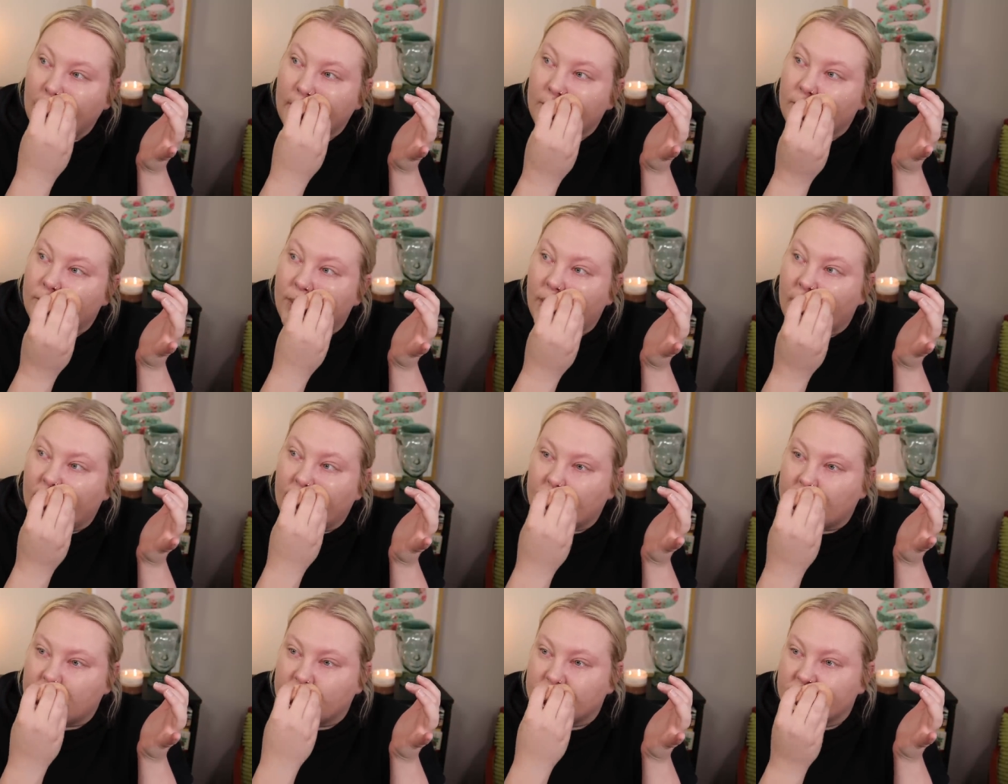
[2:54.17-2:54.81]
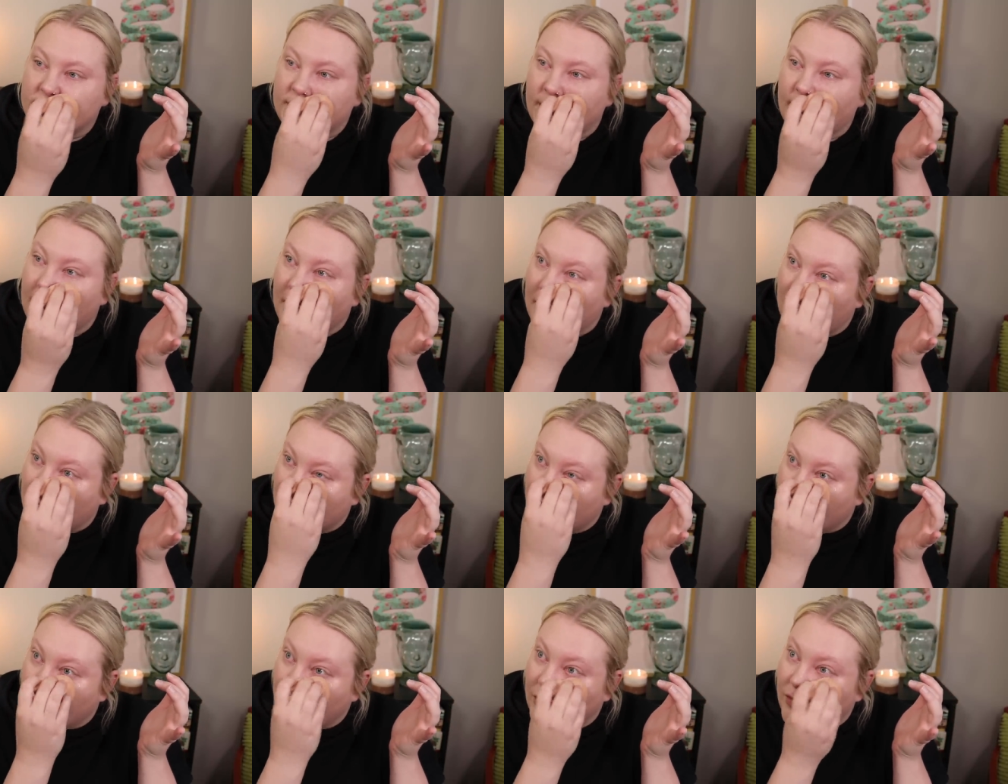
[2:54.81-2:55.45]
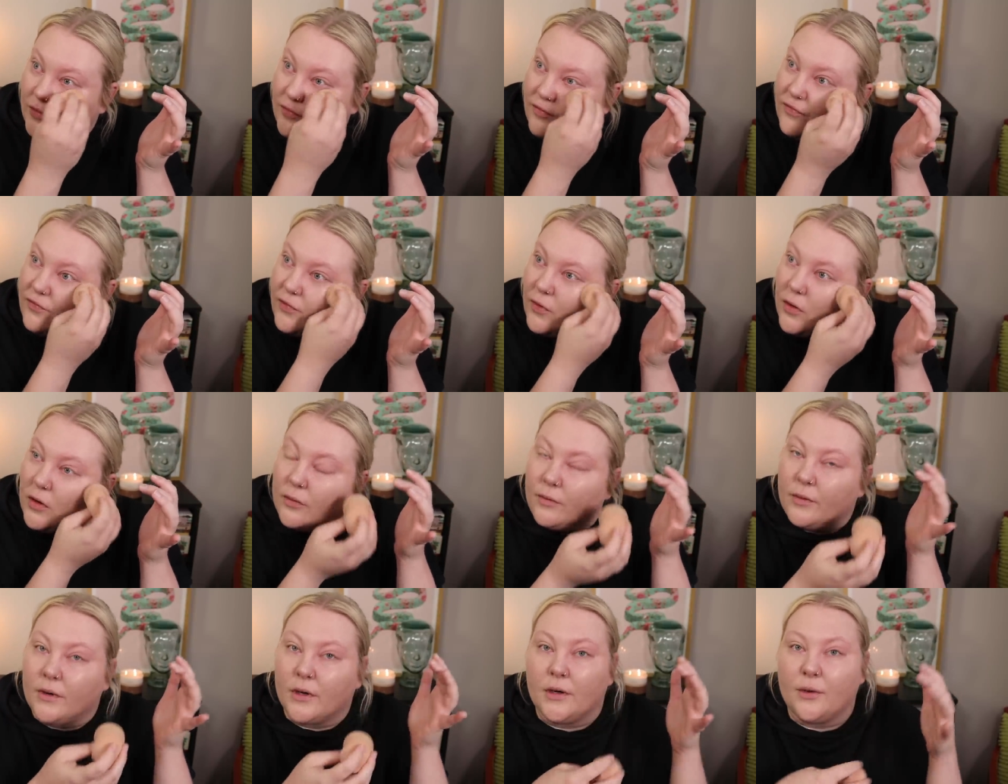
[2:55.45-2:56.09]
but just like move
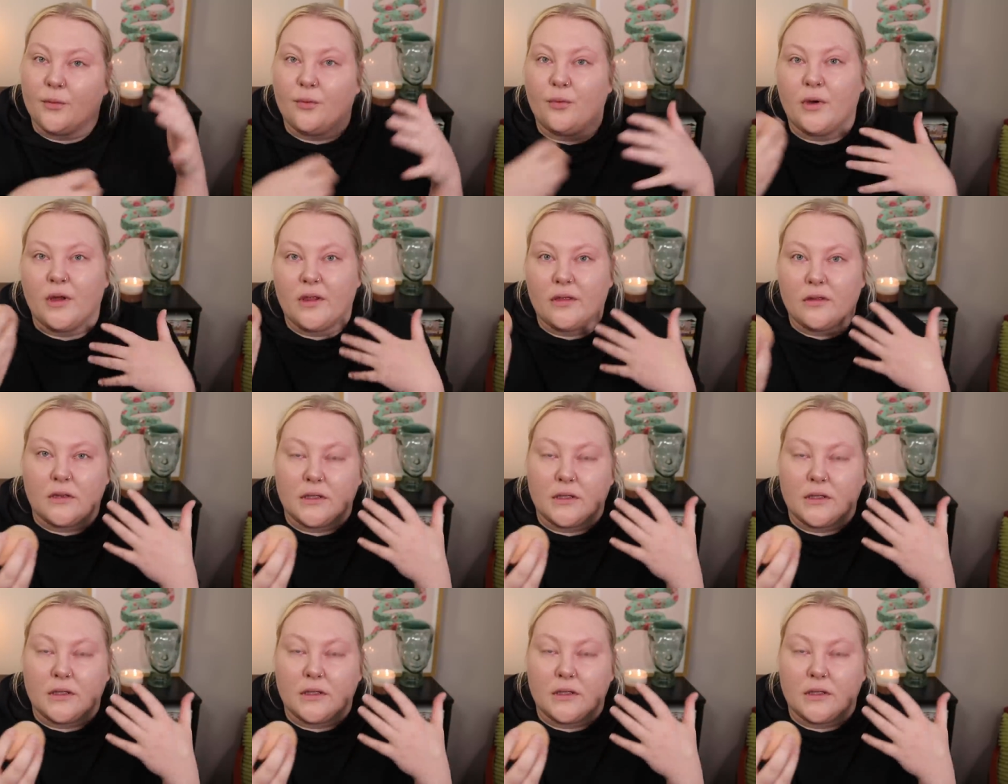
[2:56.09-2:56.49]
forward with